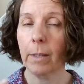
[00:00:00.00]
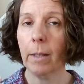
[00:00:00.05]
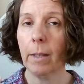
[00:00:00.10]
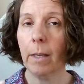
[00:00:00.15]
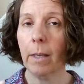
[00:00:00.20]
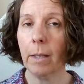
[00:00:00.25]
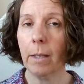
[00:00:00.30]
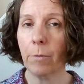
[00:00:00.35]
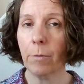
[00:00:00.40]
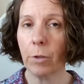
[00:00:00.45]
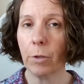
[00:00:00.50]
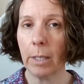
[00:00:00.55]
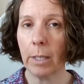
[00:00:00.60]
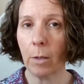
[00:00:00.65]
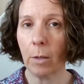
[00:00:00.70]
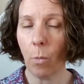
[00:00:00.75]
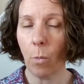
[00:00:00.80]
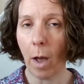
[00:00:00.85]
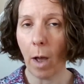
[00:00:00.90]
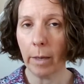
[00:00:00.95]
And after a
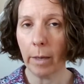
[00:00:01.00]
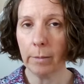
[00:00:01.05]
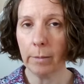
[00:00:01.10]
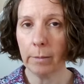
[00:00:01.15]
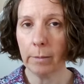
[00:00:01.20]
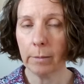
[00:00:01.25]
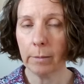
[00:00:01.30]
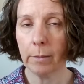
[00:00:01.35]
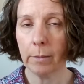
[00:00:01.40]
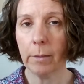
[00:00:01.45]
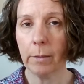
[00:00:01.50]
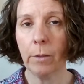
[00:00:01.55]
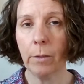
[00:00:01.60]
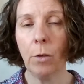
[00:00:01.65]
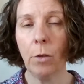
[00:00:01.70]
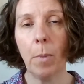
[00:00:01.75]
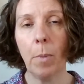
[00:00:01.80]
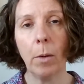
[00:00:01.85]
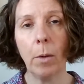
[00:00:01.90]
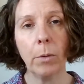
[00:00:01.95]
little while,
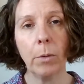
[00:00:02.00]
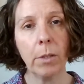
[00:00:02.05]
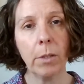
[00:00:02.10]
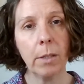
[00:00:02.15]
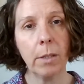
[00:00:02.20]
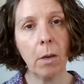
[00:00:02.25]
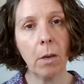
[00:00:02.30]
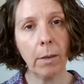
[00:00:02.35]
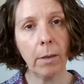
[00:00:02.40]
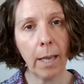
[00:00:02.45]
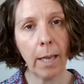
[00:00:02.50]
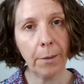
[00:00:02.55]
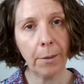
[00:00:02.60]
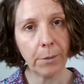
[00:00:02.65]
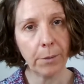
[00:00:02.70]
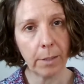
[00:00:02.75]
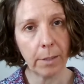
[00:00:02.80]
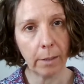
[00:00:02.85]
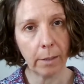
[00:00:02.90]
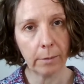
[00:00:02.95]
you might want to start
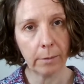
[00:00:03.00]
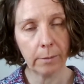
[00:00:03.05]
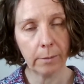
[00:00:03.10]
counting.